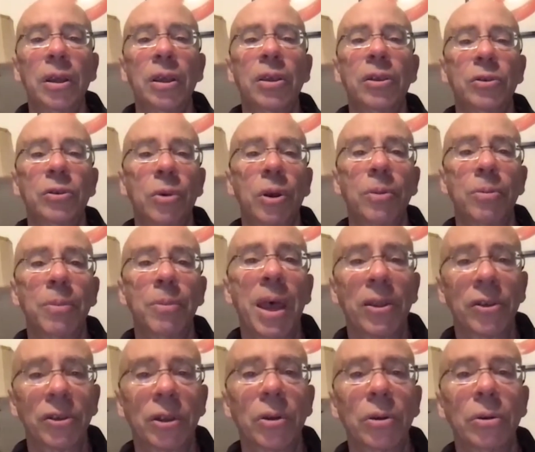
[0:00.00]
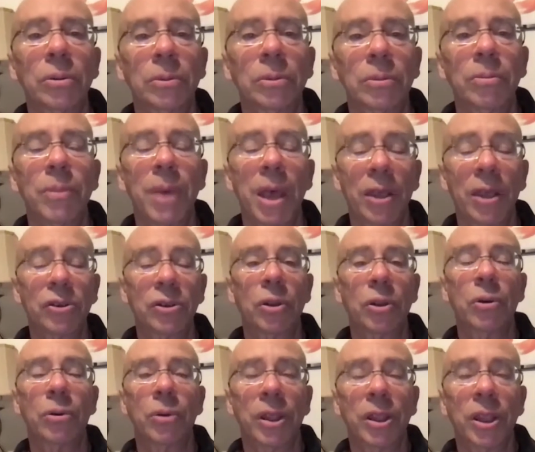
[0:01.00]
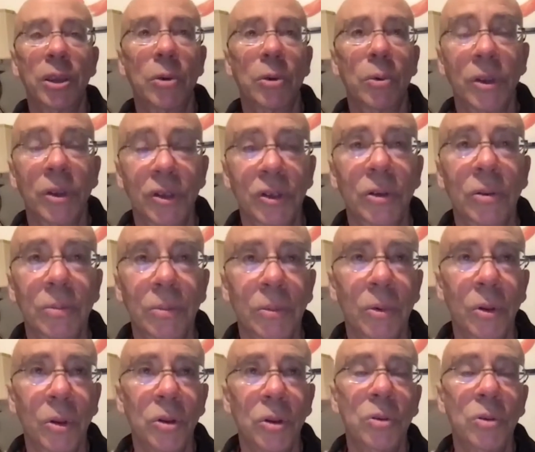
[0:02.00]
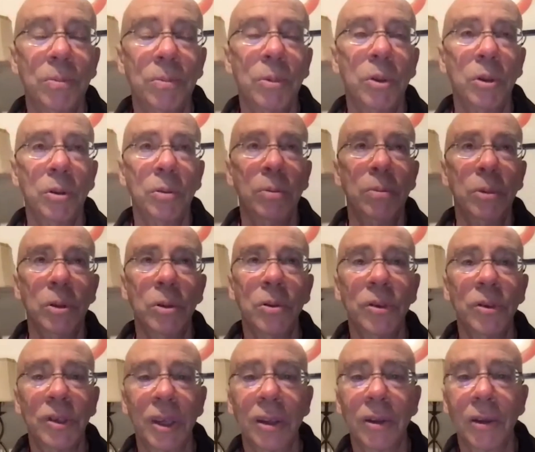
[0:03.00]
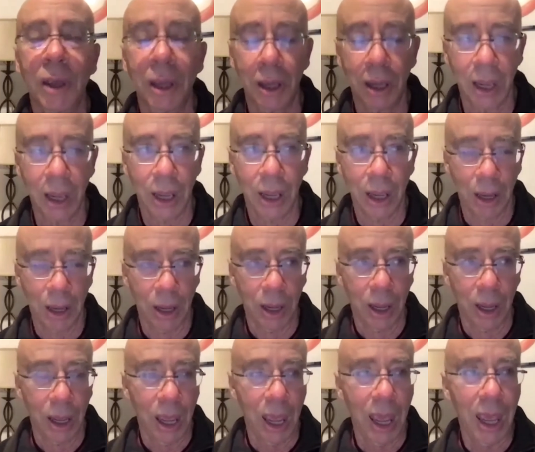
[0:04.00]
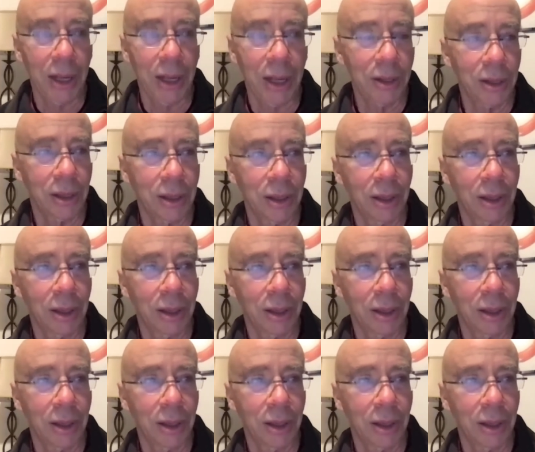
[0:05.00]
is what Maslow I think was using, and